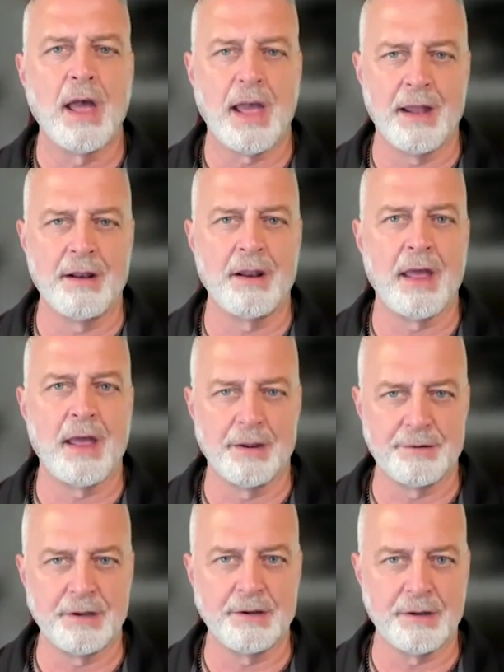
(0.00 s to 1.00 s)
and
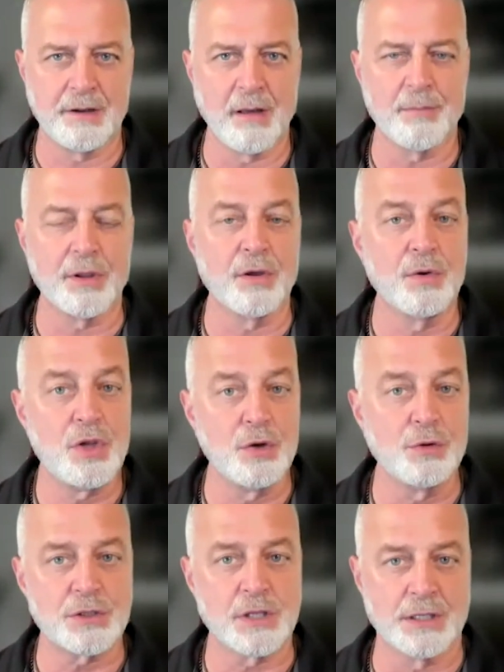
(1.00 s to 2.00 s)
a CCW
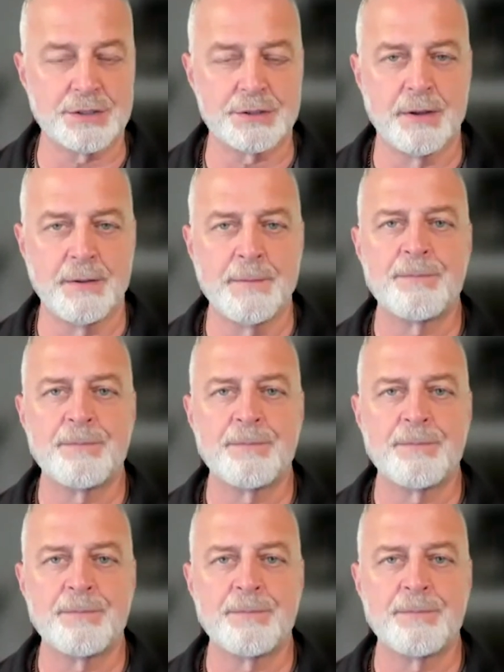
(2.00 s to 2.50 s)
useless.